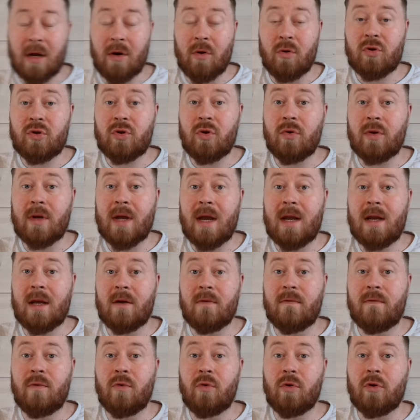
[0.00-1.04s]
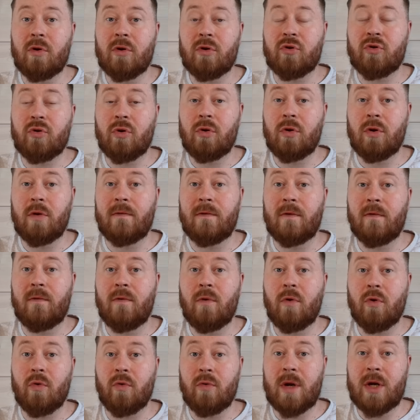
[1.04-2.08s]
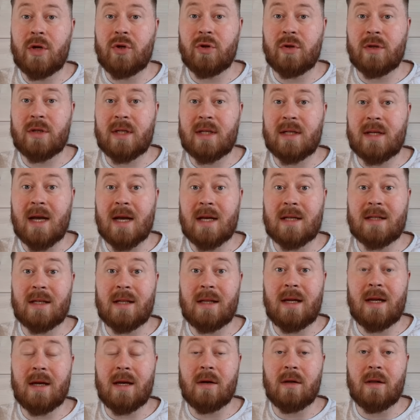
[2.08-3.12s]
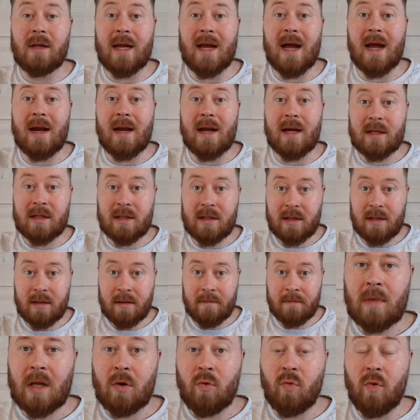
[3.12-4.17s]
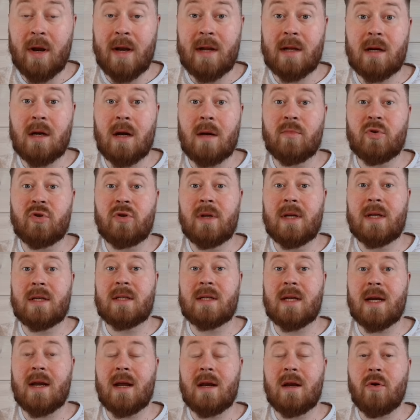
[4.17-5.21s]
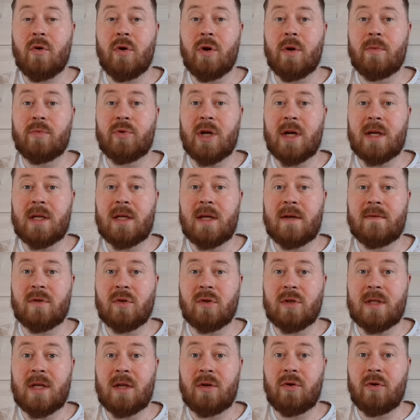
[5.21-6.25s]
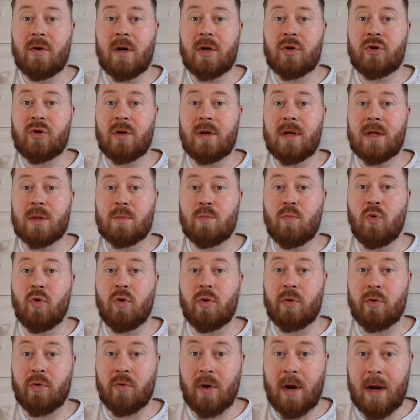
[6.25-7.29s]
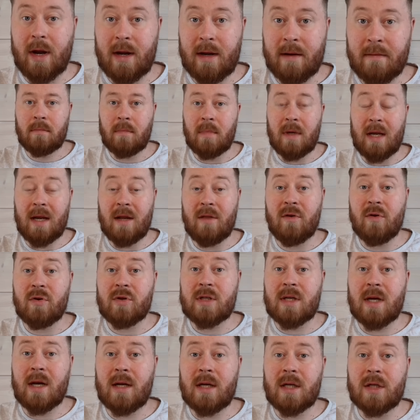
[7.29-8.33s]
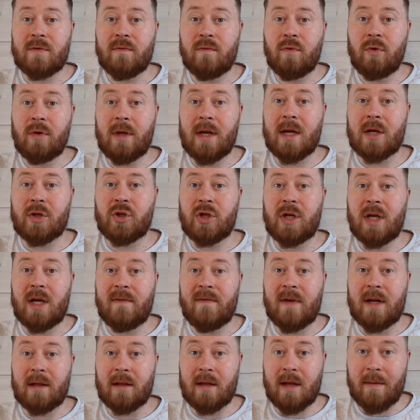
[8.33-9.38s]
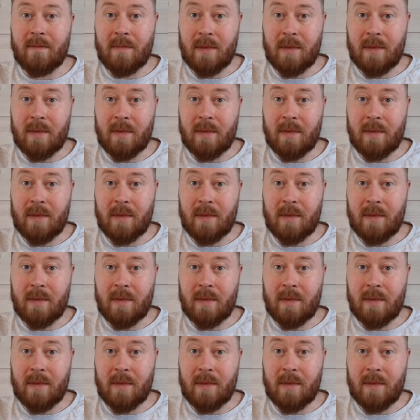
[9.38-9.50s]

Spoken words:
also gaining full control of the 4 regions it has illegally annexed. When it comes to these secondary objectives, the situation is more grey. Neither side is fully achieving them.